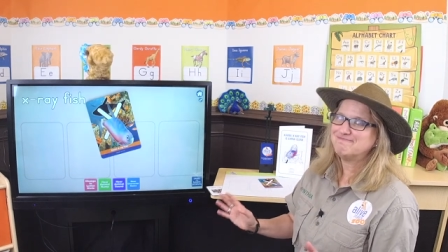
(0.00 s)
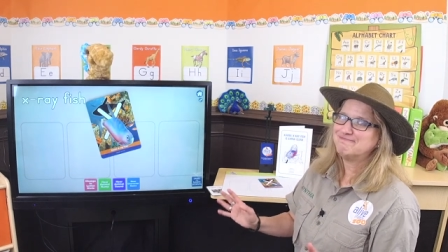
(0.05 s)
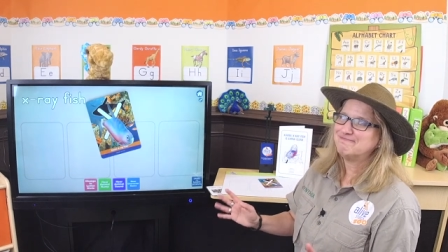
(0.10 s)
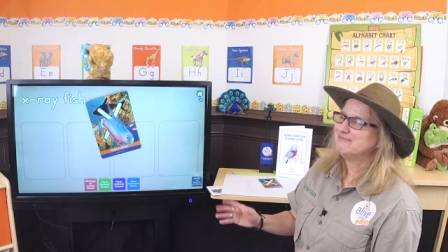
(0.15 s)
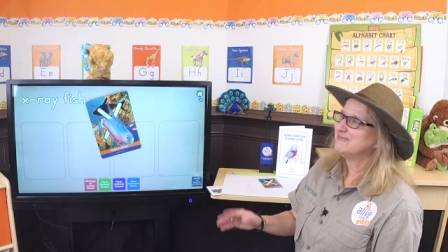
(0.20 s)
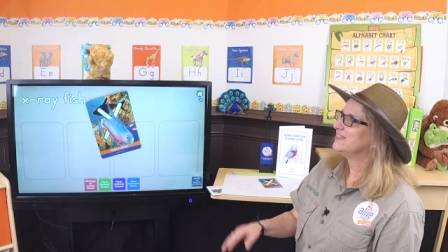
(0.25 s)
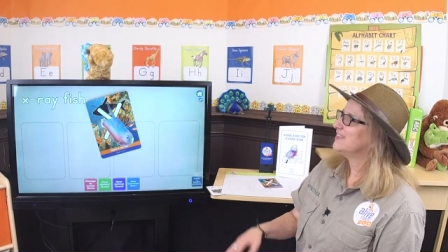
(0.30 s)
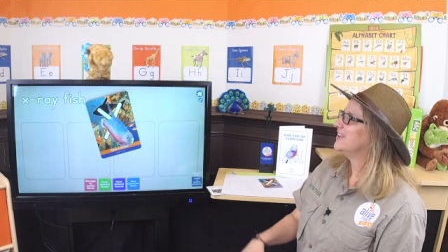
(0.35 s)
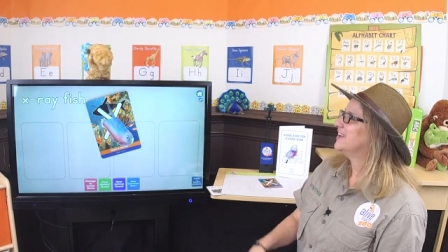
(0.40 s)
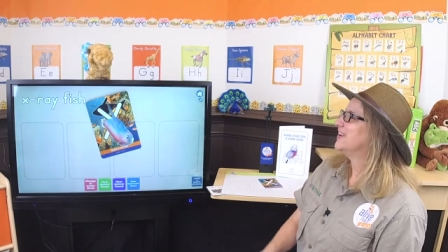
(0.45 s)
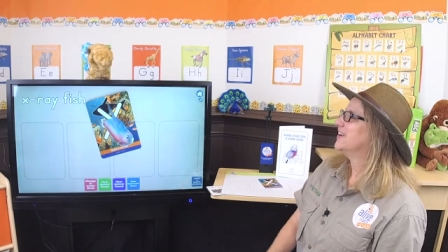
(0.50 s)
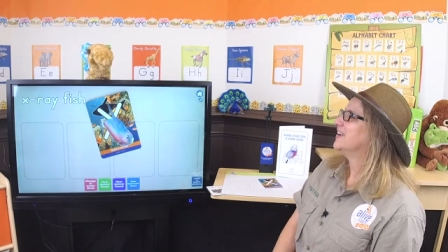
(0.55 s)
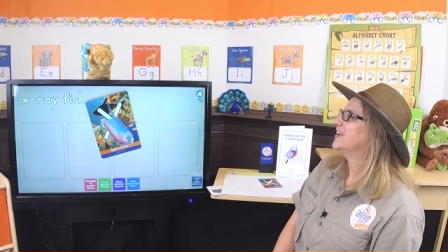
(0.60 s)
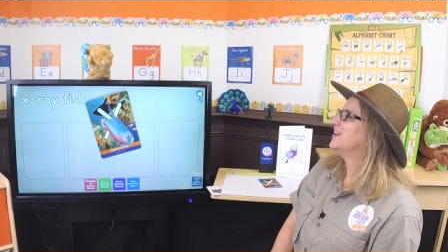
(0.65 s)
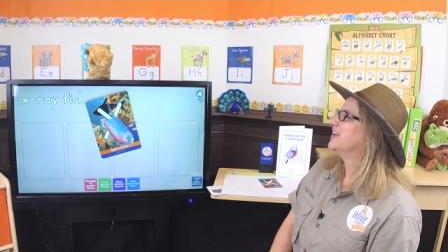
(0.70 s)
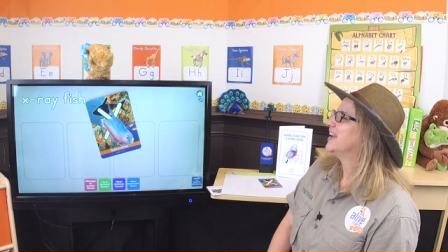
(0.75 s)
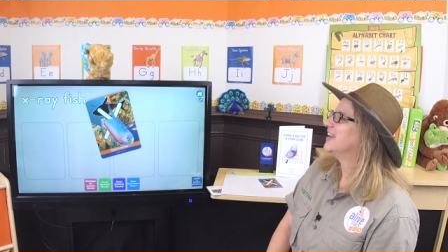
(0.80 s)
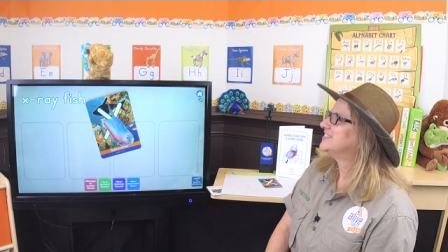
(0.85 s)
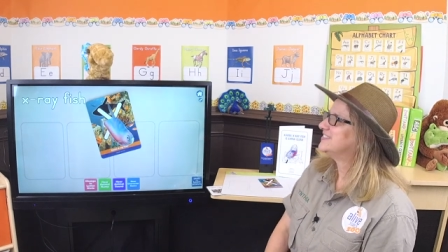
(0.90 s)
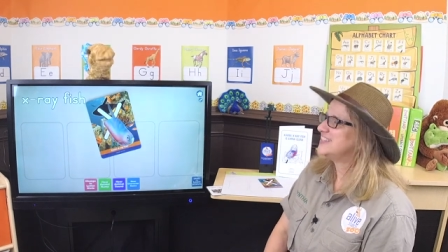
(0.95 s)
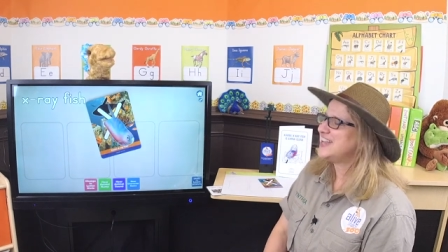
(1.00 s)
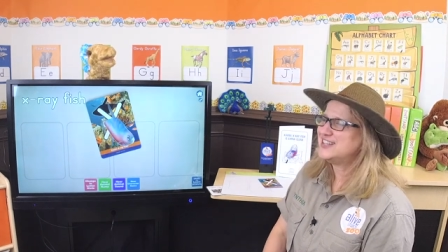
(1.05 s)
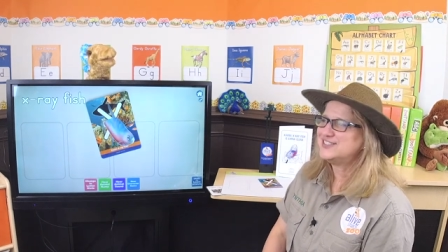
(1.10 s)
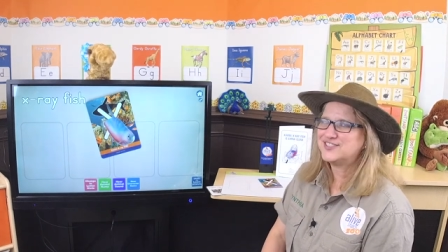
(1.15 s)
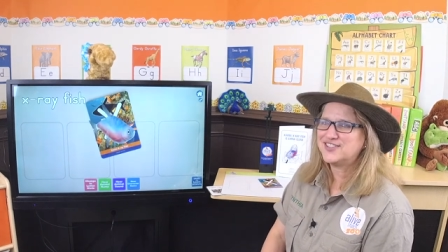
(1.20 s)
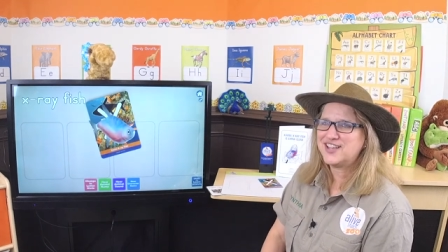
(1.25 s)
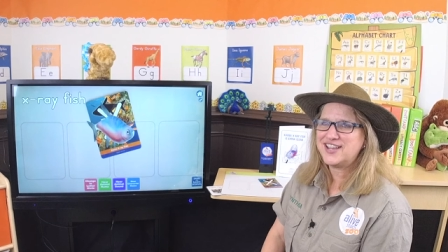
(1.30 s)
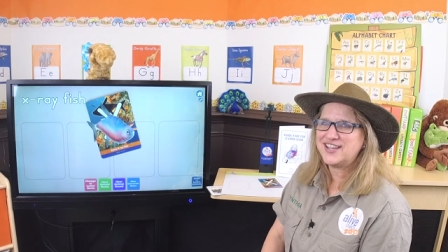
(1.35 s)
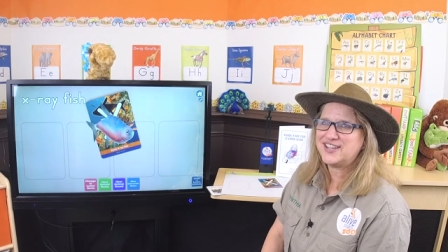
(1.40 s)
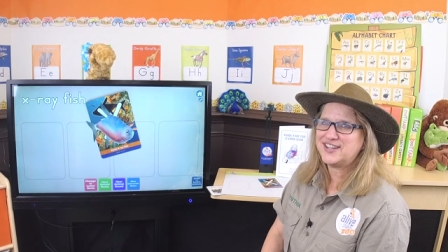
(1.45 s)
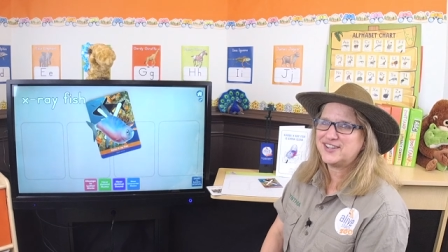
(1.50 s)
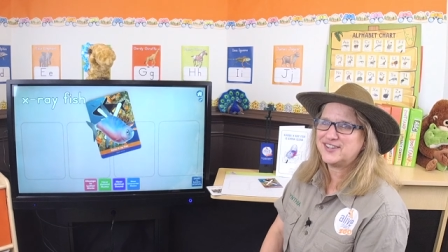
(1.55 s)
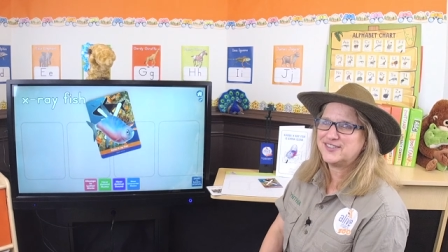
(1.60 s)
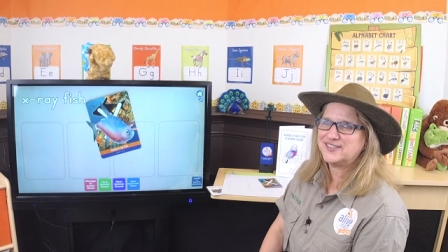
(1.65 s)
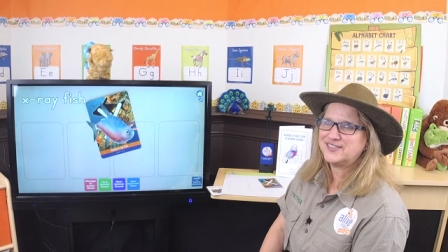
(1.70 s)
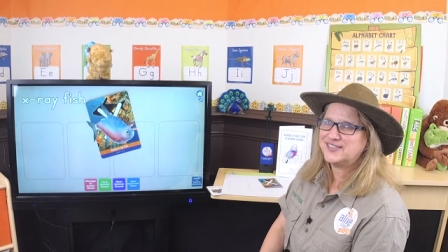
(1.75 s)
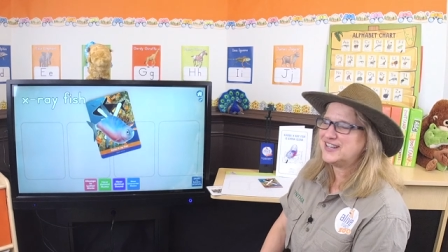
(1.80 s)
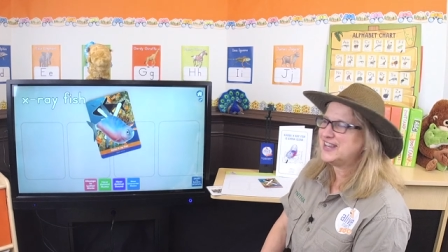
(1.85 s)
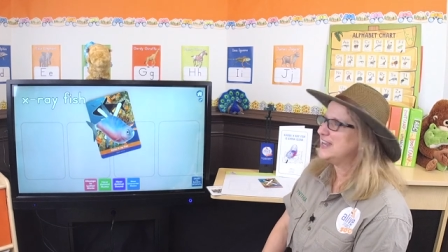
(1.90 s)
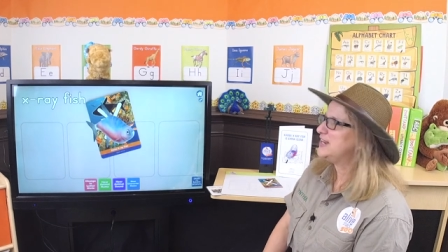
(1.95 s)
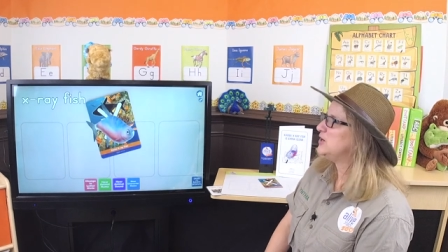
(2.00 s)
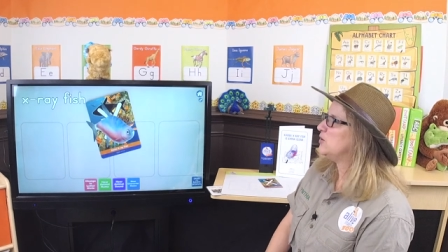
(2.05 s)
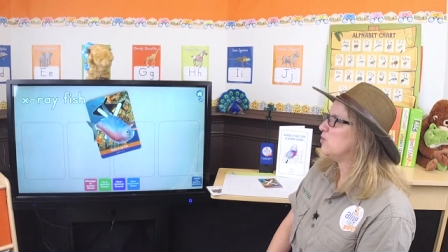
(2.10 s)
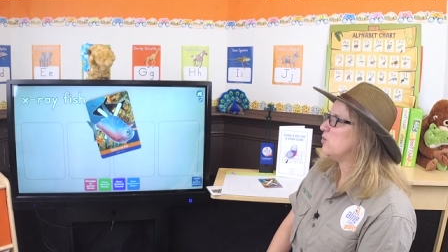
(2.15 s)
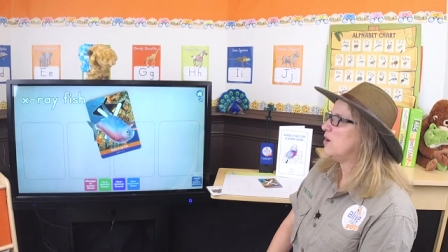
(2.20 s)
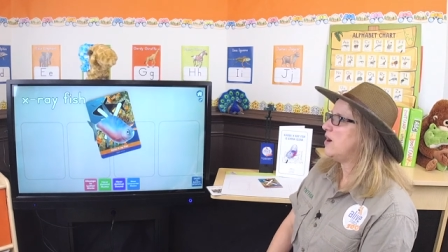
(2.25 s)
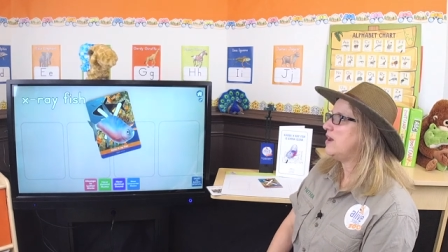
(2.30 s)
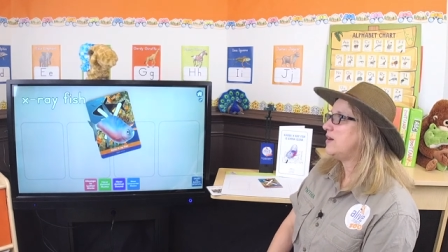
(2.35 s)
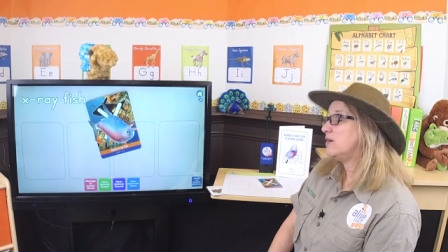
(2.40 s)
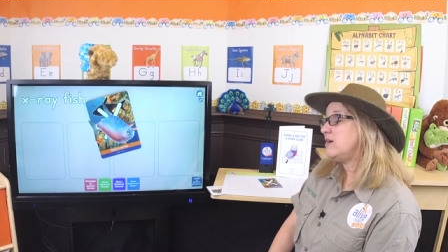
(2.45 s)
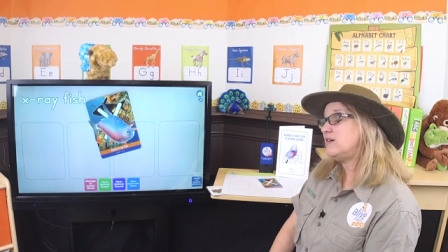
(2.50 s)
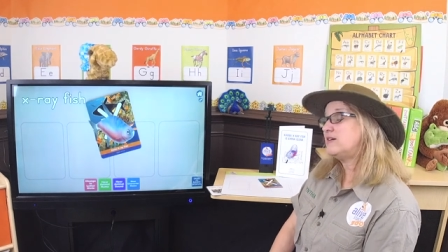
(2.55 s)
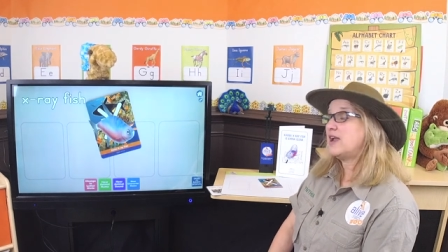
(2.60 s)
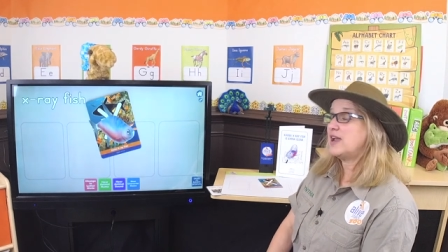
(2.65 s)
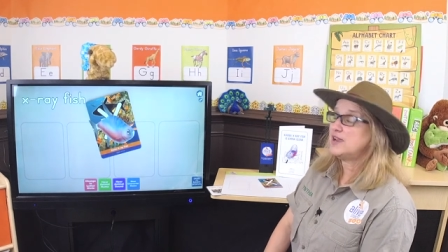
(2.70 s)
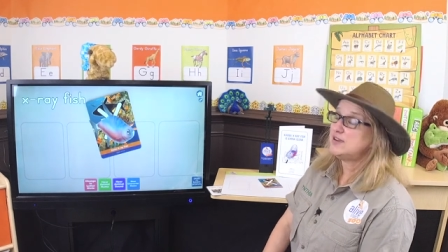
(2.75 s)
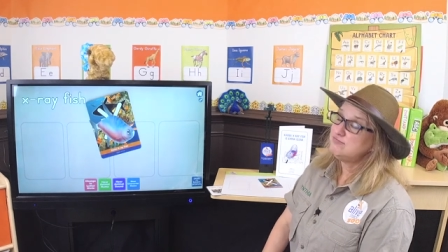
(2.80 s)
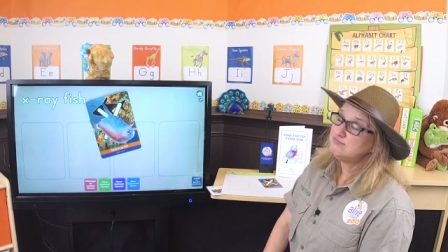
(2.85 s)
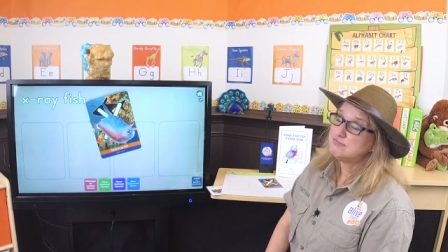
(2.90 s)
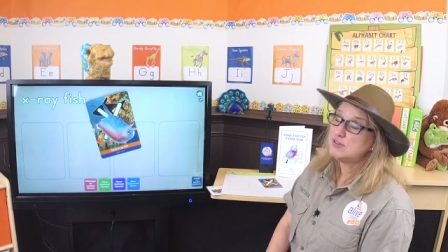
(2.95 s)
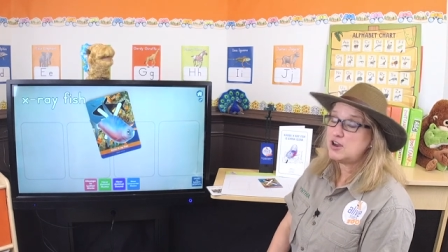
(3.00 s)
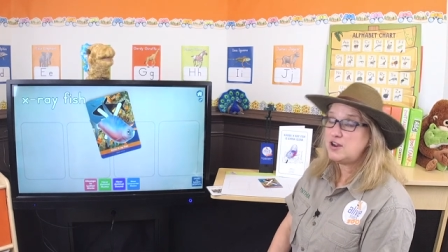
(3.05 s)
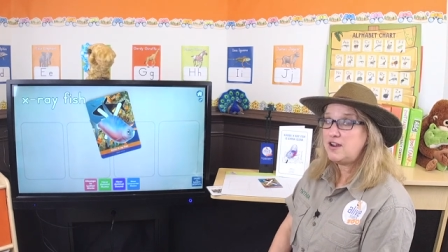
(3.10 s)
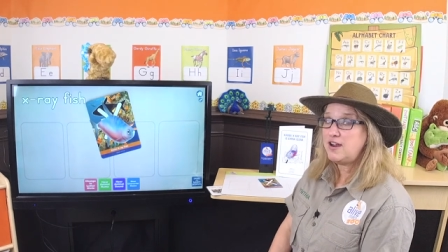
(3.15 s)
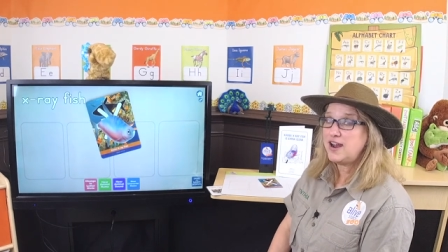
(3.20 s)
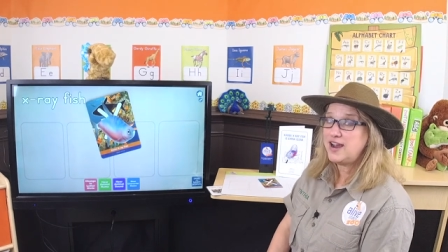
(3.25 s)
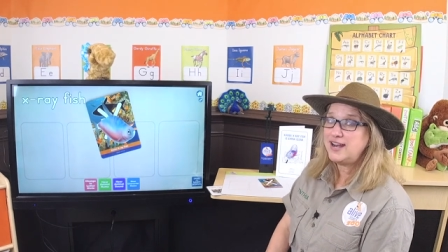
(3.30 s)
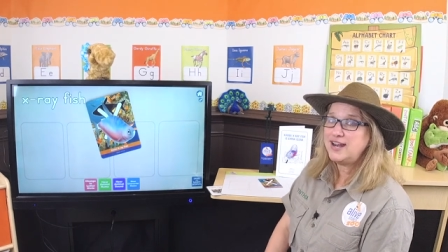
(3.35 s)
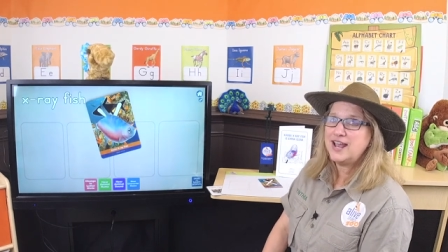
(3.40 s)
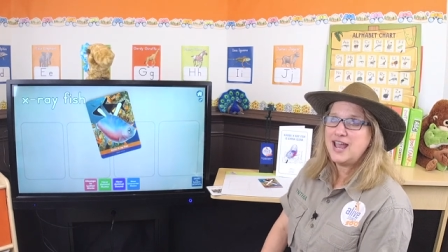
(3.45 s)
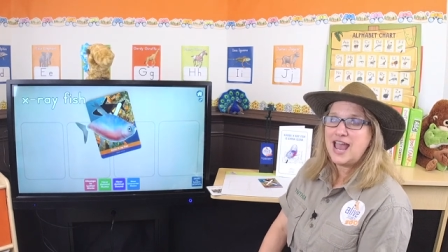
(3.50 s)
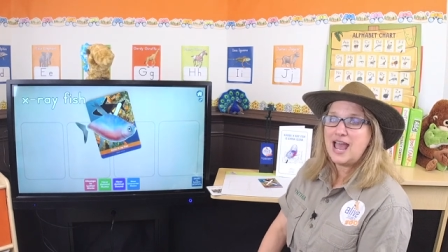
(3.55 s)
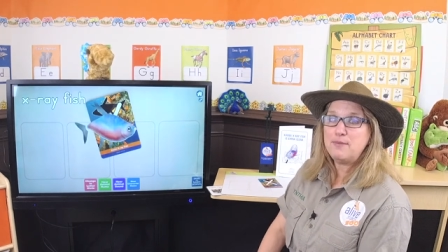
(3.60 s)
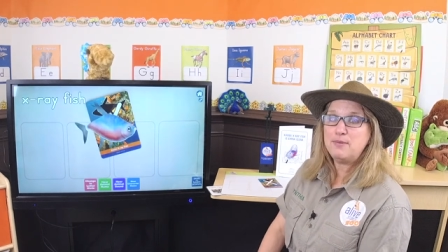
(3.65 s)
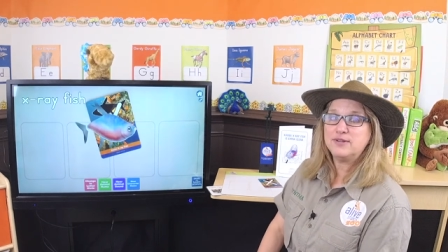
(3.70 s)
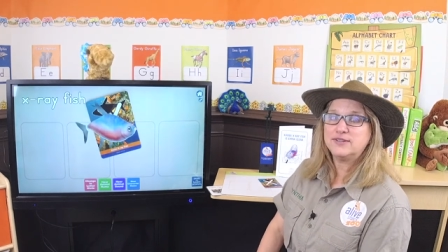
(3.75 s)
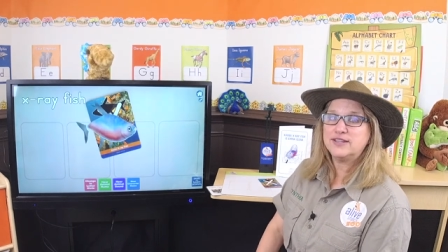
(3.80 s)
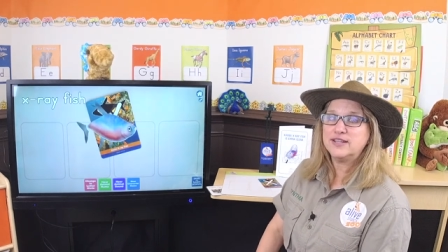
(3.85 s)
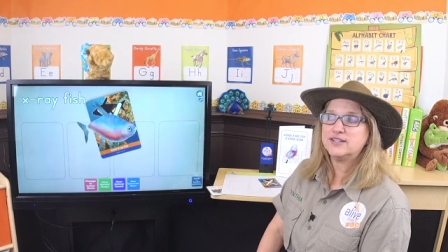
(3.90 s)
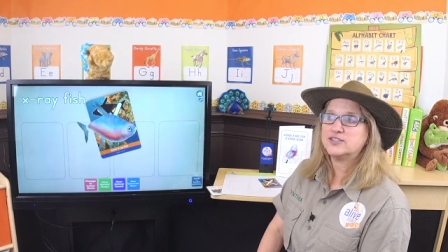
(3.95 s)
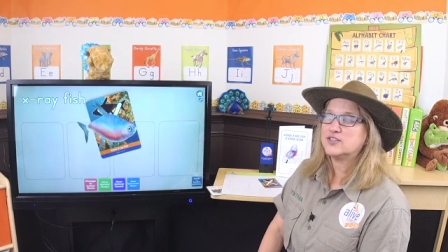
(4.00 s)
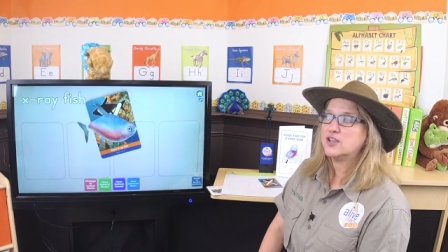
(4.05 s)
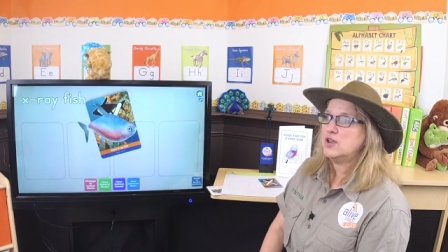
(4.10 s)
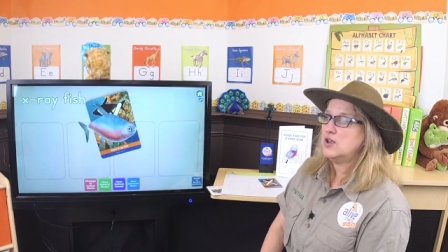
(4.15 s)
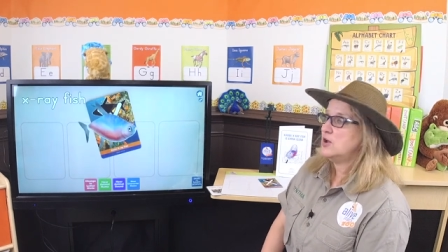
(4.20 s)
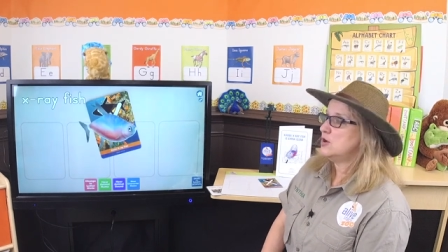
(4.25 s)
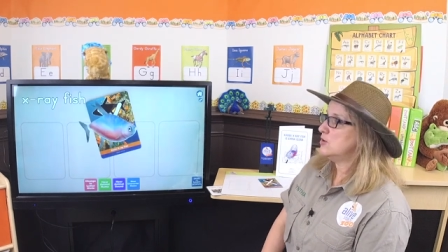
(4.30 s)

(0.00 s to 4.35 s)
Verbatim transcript: Uh, that sounds like you're in the water. Okay. Yeah. Right. How about this?